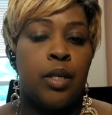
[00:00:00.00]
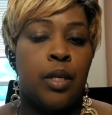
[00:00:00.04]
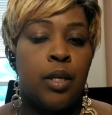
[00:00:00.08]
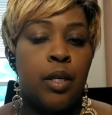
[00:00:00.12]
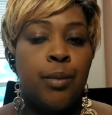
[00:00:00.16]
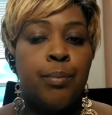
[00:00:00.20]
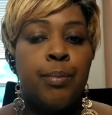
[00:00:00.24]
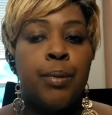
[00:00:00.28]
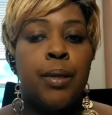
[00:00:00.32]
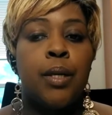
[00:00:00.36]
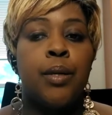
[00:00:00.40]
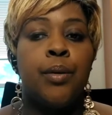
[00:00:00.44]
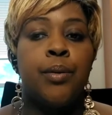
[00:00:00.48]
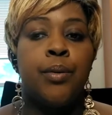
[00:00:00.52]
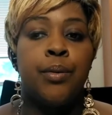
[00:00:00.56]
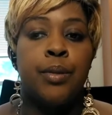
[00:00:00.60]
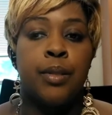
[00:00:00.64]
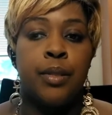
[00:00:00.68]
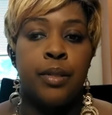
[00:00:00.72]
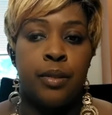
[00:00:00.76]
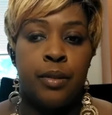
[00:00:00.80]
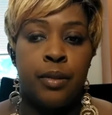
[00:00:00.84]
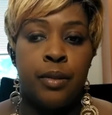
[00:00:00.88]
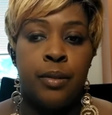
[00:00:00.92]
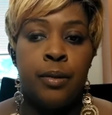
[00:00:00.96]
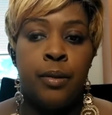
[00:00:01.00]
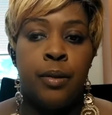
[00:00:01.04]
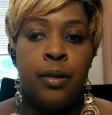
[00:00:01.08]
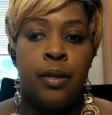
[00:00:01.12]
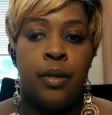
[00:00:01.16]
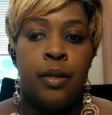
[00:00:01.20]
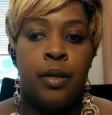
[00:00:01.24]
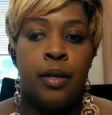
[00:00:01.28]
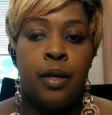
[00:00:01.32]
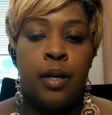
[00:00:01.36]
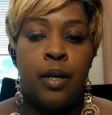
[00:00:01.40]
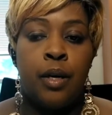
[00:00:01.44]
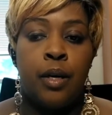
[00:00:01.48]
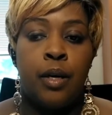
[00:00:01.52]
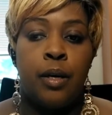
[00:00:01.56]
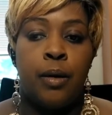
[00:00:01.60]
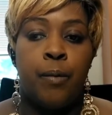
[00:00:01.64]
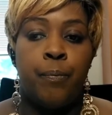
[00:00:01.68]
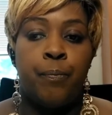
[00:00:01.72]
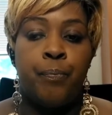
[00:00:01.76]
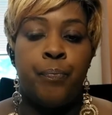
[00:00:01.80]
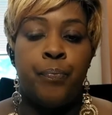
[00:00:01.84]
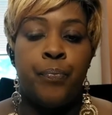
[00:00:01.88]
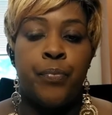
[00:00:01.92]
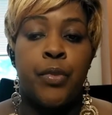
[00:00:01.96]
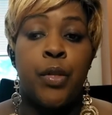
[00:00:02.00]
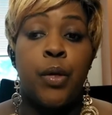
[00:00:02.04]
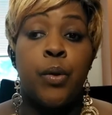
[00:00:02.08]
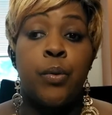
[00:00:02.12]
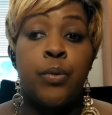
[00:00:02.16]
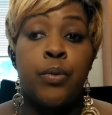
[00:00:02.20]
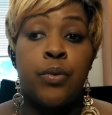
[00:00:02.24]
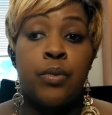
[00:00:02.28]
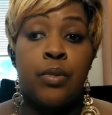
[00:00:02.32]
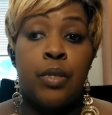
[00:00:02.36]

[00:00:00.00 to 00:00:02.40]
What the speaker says: upload those